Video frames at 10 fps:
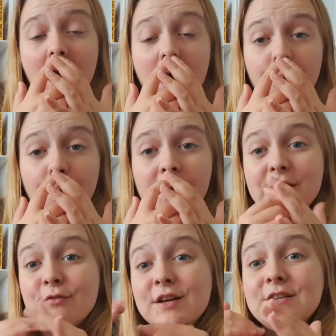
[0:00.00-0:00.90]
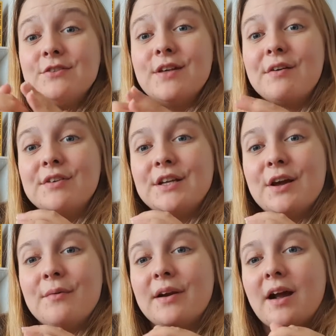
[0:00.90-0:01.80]
I'll probably redo that
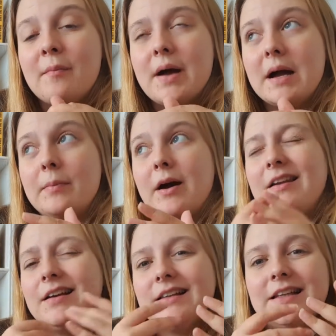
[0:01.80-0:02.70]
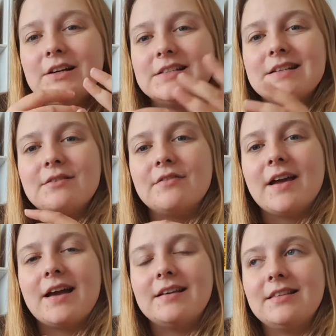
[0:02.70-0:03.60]
video when I come back, but I like the idea of
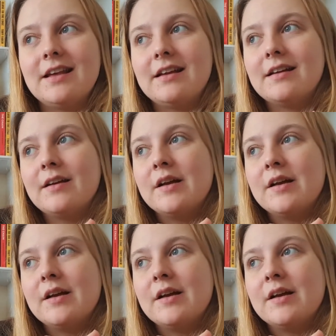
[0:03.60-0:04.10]
it, and I think